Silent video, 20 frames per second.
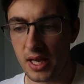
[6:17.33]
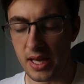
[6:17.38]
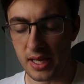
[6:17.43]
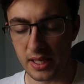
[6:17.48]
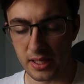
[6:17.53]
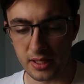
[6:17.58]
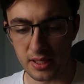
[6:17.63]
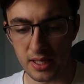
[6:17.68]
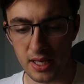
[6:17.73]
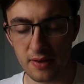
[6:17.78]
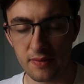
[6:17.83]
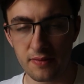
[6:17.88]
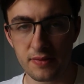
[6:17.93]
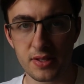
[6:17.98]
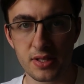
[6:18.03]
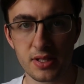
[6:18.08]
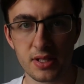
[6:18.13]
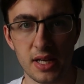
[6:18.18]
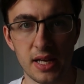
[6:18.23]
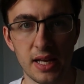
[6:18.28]
It
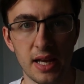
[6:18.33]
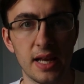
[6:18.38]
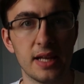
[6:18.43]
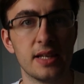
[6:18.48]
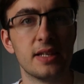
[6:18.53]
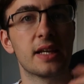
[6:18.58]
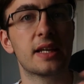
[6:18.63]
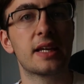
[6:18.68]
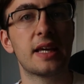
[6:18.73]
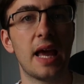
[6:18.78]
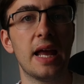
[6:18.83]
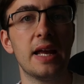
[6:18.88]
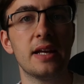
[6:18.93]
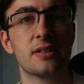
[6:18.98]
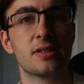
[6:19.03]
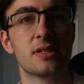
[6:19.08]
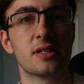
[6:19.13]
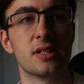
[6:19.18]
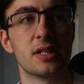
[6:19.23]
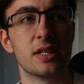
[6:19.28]
gives, it
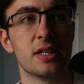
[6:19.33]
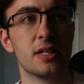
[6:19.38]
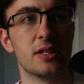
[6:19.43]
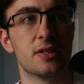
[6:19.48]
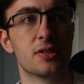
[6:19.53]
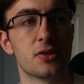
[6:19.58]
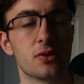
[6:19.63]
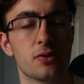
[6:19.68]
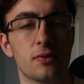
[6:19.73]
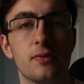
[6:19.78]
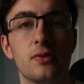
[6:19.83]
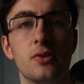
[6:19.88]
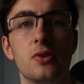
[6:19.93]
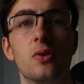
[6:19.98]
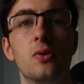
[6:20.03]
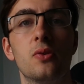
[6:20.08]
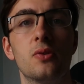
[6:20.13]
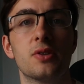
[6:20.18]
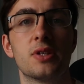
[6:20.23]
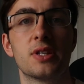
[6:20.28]
negates the sort of
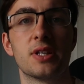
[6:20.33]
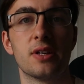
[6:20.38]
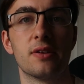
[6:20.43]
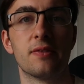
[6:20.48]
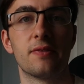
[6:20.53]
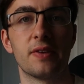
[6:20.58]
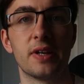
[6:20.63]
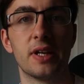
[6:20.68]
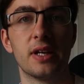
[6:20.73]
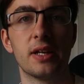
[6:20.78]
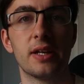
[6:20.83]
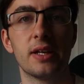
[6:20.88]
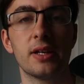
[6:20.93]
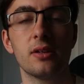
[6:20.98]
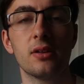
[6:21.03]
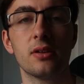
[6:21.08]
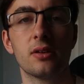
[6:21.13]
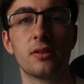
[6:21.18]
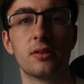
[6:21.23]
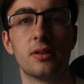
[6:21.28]
nausea
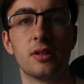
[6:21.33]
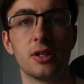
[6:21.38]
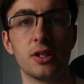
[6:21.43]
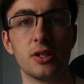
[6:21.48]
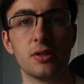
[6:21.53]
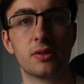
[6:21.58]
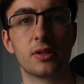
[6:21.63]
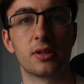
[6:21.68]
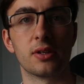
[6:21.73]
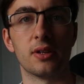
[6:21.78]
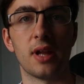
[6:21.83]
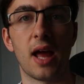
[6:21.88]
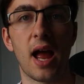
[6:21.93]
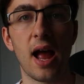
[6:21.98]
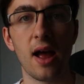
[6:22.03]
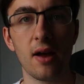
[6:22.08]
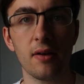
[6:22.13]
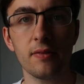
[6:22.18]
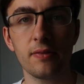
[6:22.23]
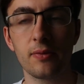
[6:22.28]
feeling that you can
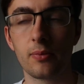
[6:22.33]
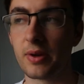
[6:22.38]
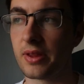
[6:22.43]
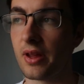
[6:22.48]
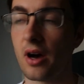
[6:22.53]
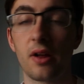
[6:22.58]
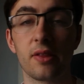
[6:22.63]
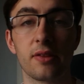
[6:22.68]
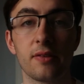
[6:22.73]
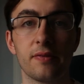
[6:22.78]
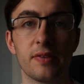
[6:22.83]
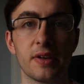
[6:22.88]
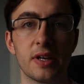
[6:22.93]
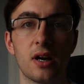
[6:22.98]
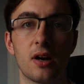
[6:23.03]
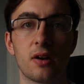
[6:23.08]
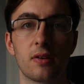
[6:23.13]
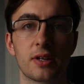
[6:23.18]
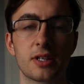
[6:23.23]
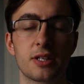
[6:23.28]
have with other
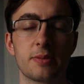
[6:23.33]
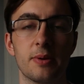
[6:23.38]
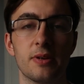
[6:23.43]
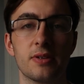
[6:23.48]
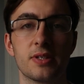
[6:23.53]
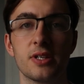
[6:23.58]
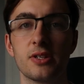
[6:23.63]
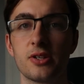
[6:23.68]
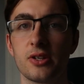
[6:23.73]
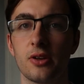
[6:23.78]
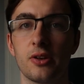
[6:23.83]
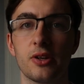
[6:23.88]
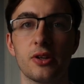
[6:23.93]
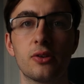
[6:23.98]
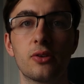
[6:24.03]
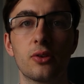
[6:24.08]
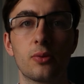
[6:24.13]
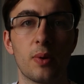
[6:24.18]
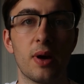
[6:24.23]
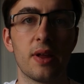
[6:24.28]
VR experiences. You know,
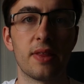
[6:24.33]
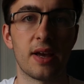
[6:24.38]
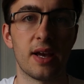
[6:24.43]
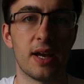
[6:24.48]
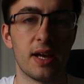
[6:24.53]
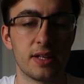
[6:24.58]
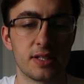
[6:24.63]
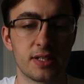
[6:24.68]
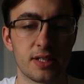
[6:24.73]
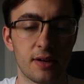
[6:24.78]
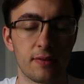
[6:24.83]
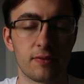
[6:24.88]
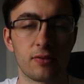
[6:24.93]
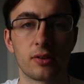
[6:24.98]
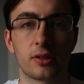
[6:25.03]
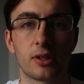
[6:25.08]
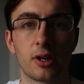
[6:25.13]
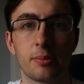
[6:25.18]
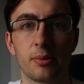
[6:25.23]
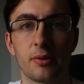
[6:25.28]
you could wear that headset
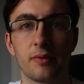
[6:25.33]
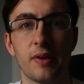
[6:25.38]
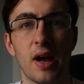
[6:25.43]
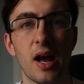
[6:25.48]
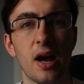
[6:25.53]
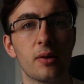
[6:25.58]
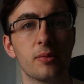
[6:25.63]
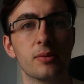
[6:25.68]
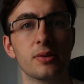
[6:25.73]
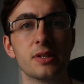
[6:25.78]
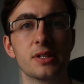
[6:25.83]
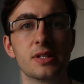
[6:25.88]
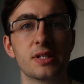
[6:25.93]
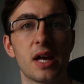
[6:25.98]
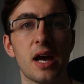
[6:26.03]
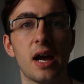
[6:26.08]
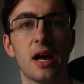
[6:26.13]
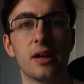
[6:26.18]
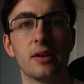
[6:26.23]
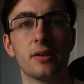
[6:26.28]
for a couple of
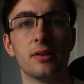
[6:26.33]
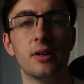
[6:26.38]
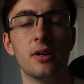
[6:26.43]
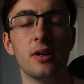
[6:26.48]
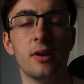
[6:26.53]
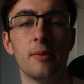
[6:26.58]
hours and